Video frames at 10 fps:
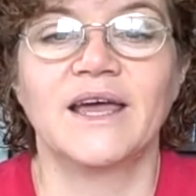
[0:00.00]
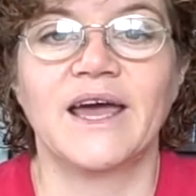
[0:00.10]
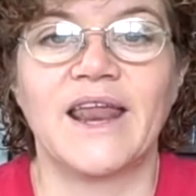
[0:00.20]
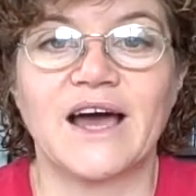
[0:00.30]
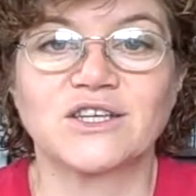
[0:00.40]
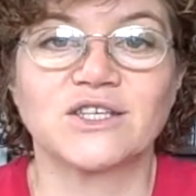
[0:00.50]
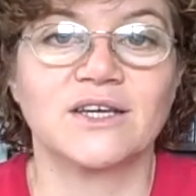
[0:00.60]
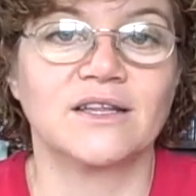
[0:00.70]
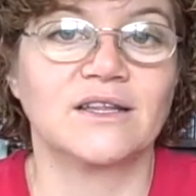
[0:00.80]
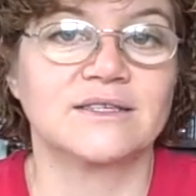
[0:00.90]
It
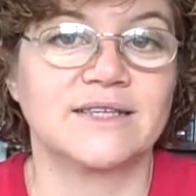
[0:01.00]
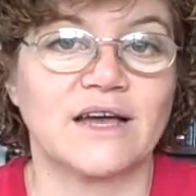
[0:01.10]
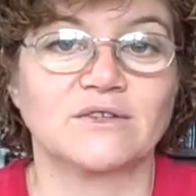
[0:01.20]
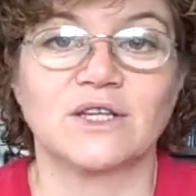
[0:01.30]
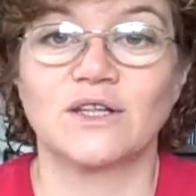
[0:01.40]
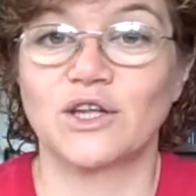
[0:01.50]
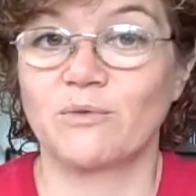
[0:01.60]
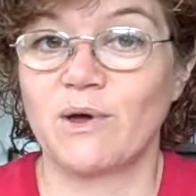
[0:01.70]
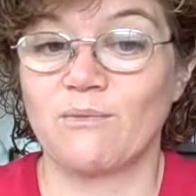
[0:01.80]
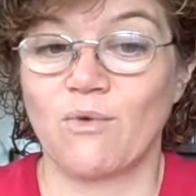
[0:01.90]
actually sounds a little
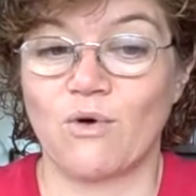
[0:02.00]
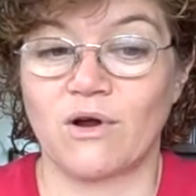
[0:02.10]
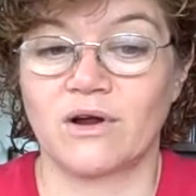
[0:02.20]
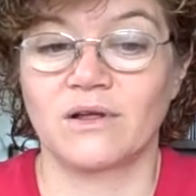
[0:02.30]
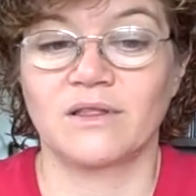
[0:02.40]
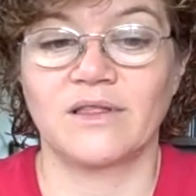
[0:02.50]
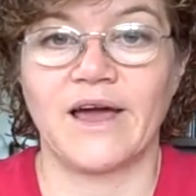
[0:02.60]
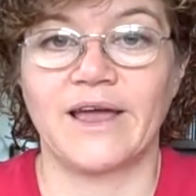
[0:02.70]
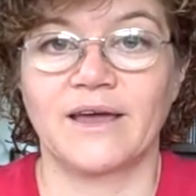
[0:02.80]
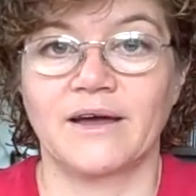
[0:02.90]
bit more
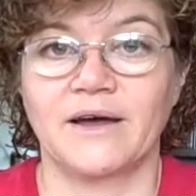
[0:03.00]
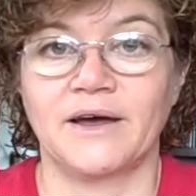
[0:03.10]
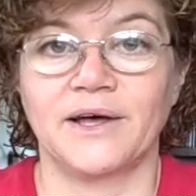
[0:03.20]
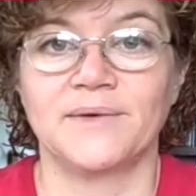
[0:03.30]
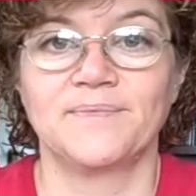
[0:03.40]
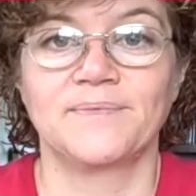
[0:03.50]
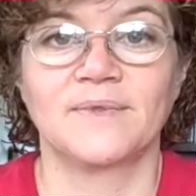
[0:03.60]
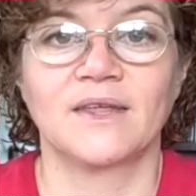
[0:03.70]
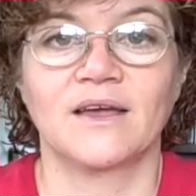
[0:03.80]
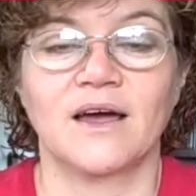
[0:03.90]
like a
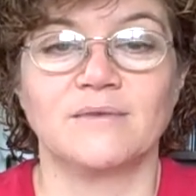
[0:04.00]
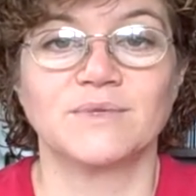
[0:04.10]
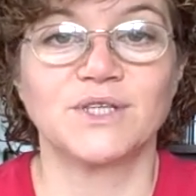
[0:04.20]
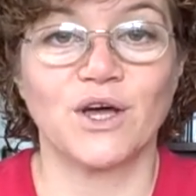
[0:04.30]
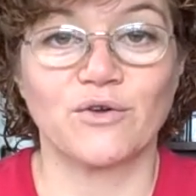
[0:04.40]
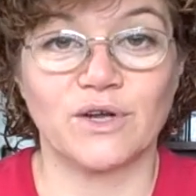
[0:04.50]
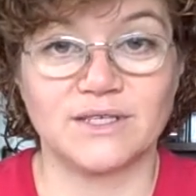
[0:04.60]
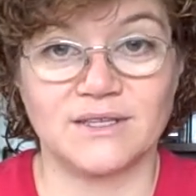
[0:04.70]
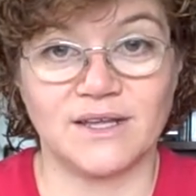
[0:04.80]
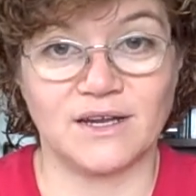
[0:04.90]

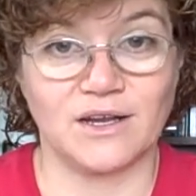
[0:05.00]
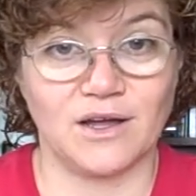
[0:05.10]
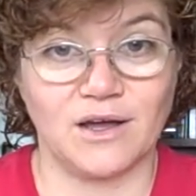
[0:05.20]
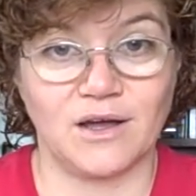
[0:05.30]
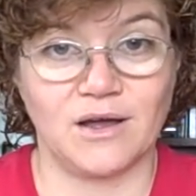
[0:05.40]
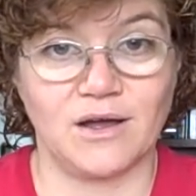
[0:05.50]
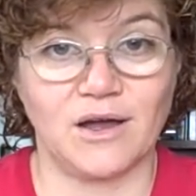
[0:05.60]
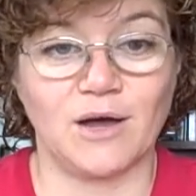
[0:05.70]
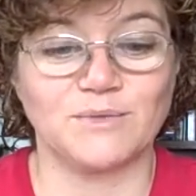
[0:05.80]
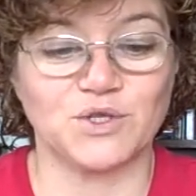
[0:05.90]
sonorant than an
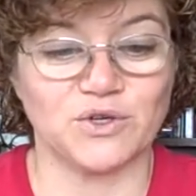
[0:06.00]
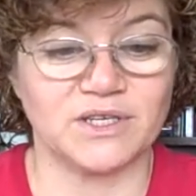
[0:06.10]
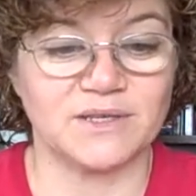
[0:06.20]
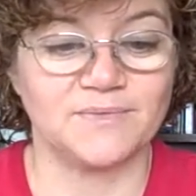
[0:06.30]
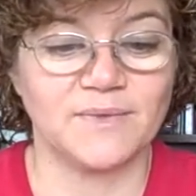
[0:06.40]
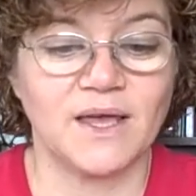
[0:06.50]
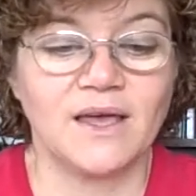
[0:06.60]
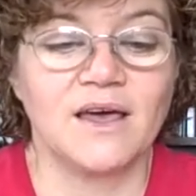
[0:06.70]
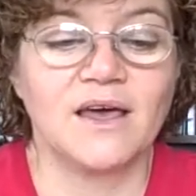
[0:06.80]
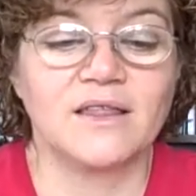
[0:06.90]
obstruent.
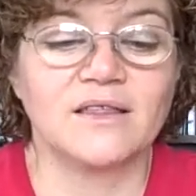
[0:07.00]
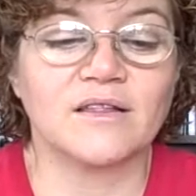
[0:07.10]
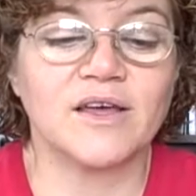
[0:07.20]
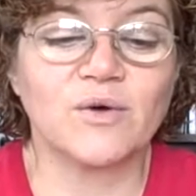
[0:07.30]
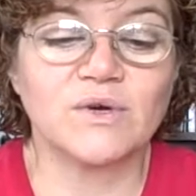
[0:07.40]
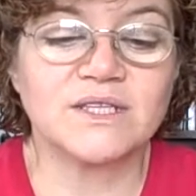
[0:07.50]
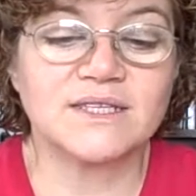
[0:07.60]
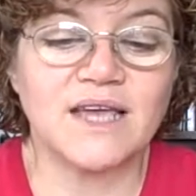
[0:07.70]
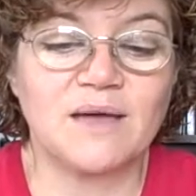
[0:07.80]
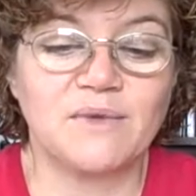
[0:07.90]
The
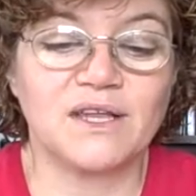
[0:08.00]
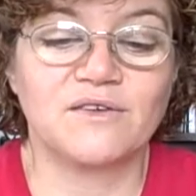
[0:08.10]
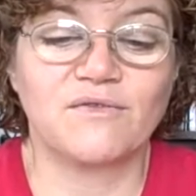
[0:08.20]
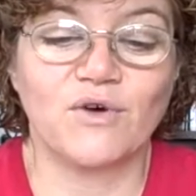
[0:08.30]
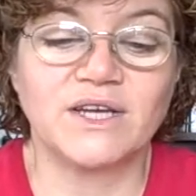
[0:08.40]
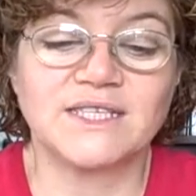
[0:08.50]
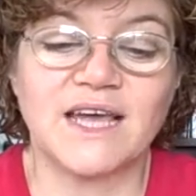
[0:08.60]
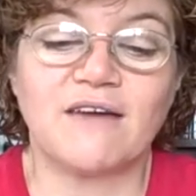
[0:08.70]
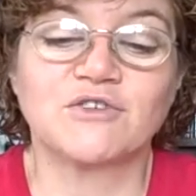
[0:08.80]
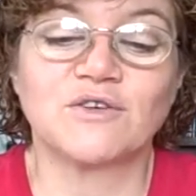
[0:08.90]
liquids can be devoiced
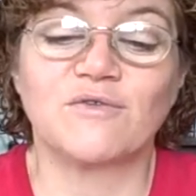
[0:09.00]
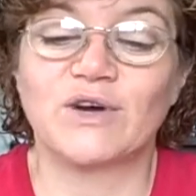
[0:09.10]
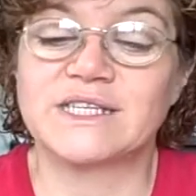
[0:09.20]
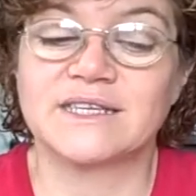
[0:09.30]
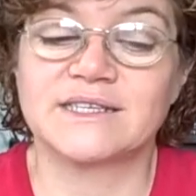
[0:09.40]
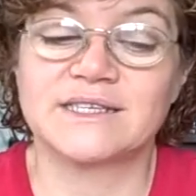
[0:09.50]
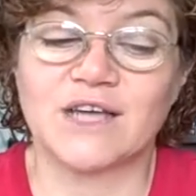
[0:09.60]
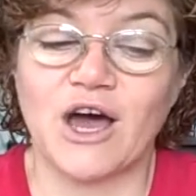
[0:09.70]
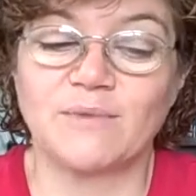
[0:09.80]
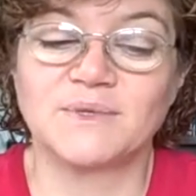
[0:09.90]
after voiceless
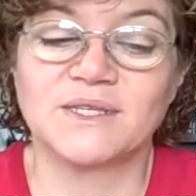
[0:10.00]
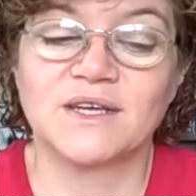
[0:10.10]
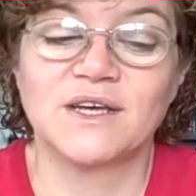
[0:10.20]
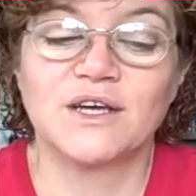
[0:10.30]
stops.